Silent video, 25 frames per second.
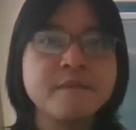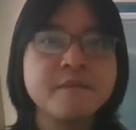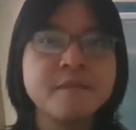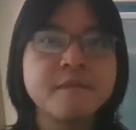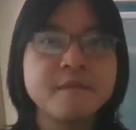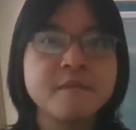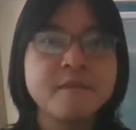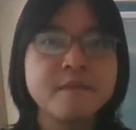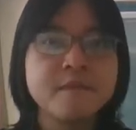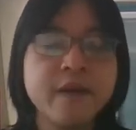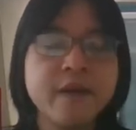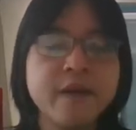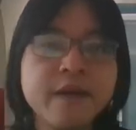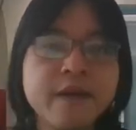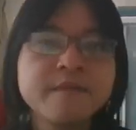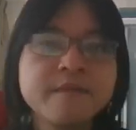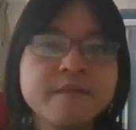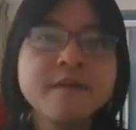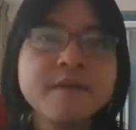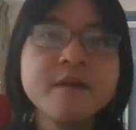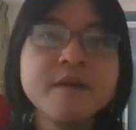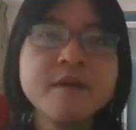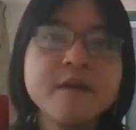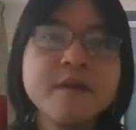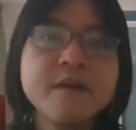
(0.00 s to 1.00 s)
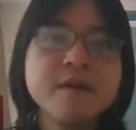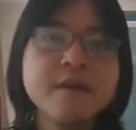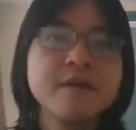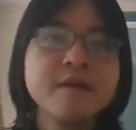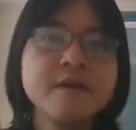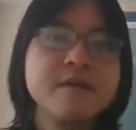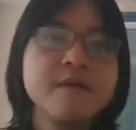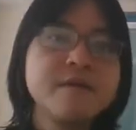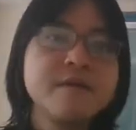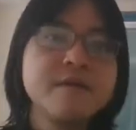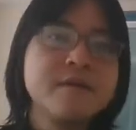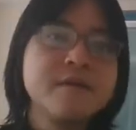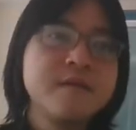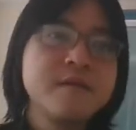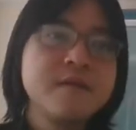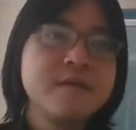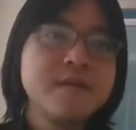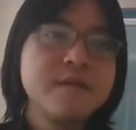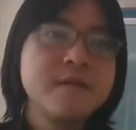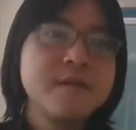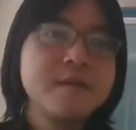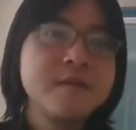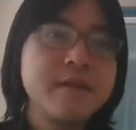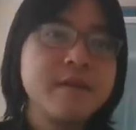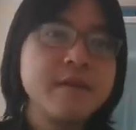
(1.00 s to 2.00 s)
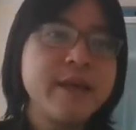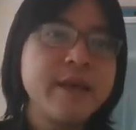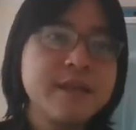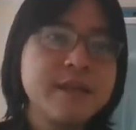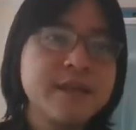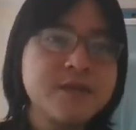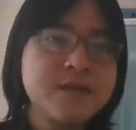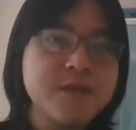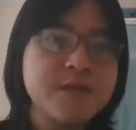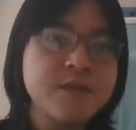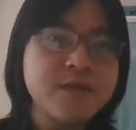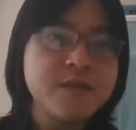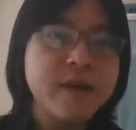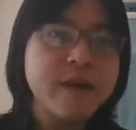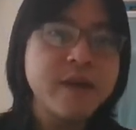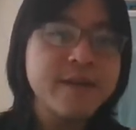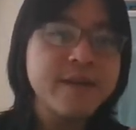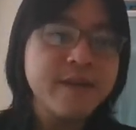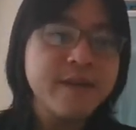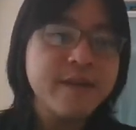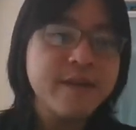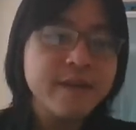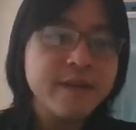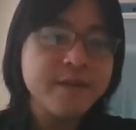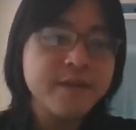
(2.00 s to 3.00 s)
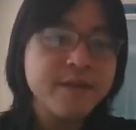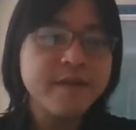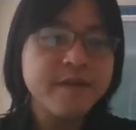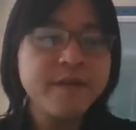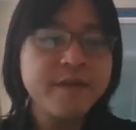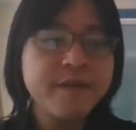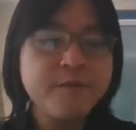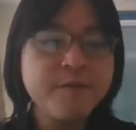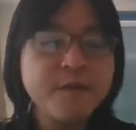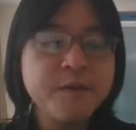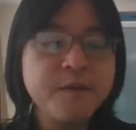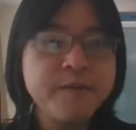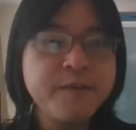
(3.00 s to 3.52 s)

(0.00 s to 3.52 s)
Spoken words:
Okay. Yeah, so I think it will